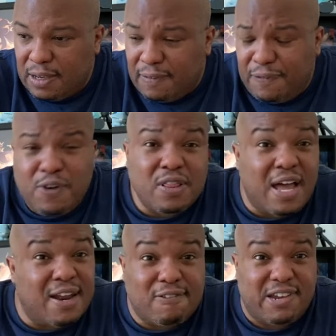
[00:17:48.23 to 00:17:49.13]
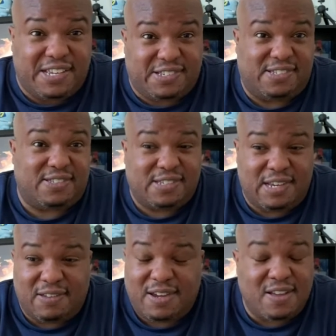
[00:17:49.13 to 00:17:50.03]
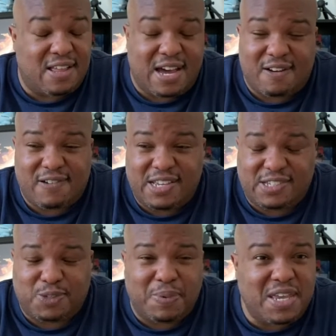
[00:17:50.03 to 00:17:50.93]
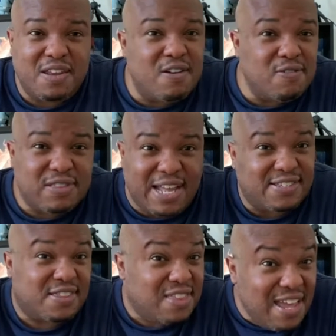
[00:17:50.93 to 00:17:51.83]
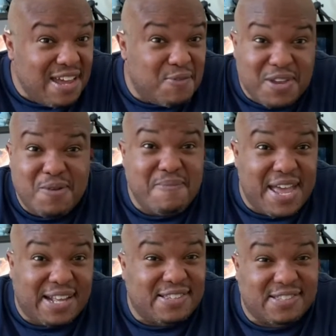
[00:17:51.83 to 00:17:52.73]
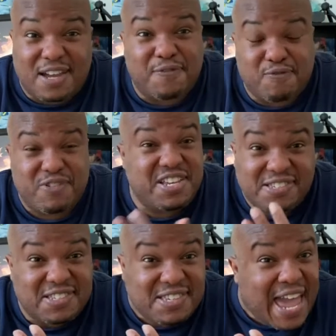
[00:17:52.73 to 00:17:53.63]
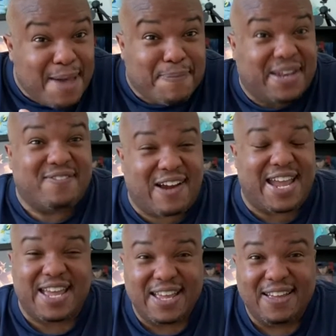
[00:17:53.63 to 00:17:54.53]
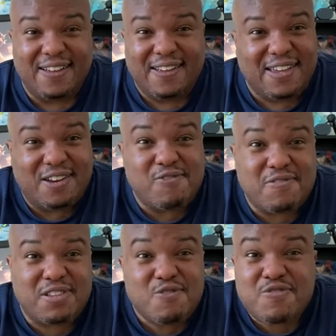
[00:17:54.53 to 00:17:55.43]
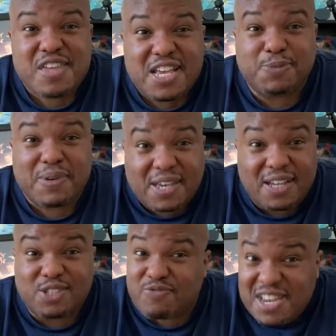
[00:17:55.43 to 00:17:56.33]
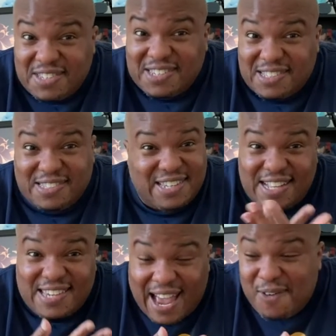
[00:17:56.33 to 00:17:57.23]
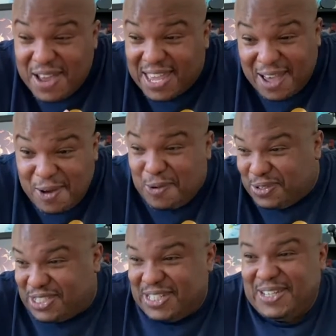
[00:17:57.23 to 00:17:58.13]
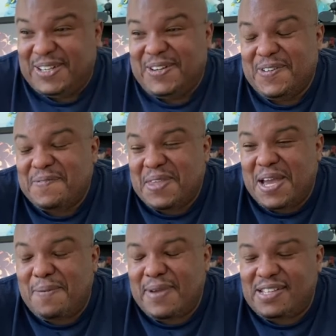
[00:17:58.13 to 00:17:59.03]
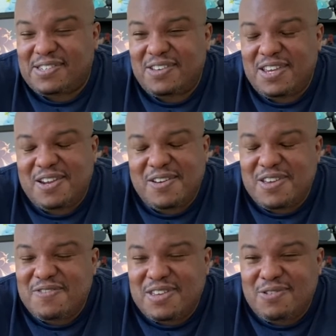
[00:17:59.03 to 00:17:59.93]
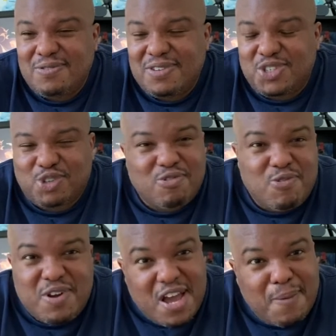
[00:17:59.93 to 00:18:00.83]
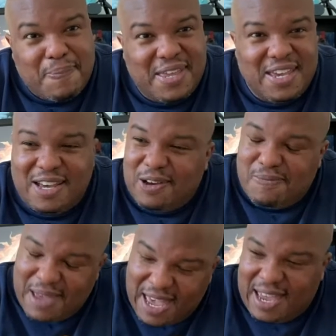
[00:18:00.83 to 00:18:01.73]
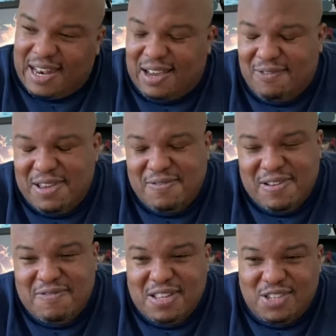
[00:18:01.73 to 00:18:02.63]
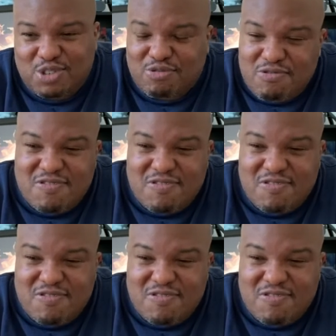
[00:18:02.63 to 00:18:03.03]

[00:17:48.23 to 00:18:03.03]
For a lot of reasons. There are a lot of reasons. But that's the thing. When you're making stuff, reasons happen, right? You don't do things because reasons. That's how it goes. And so you screw it up and you go, man, we really screwed